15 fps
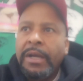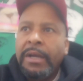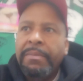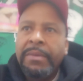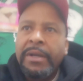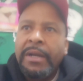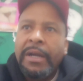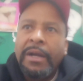That I
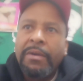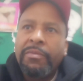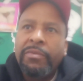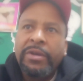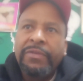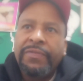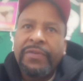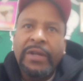man
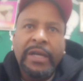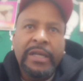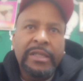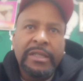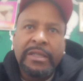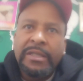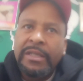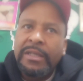
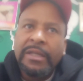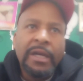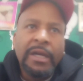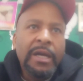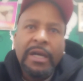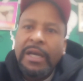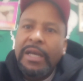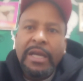reflexes just
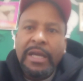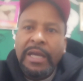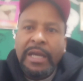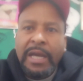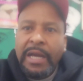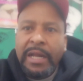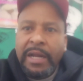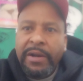he,
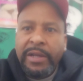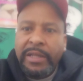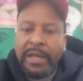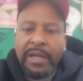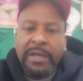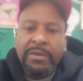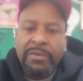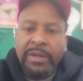he had
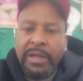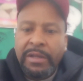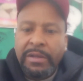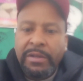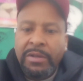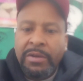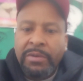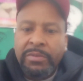everything you
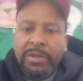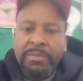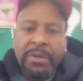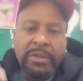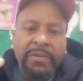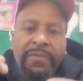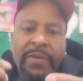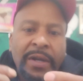needed. You know what I'm talking
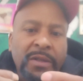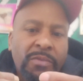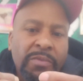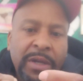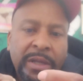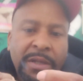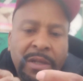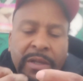about to fight the
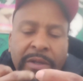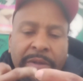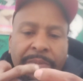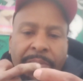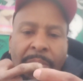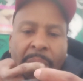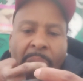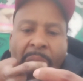way he did.
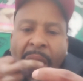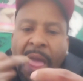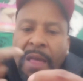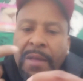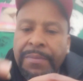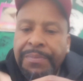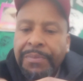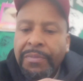
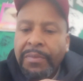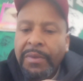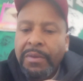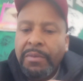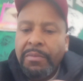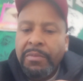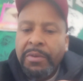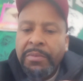
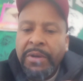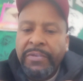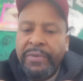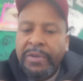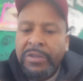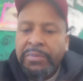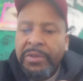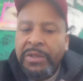But
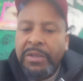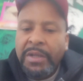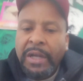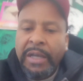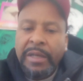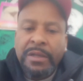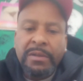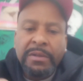motherfuckers be
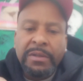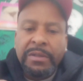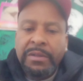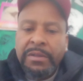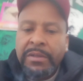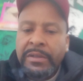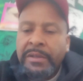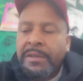like,
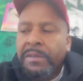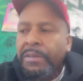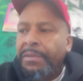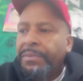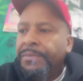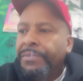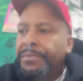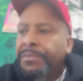uh,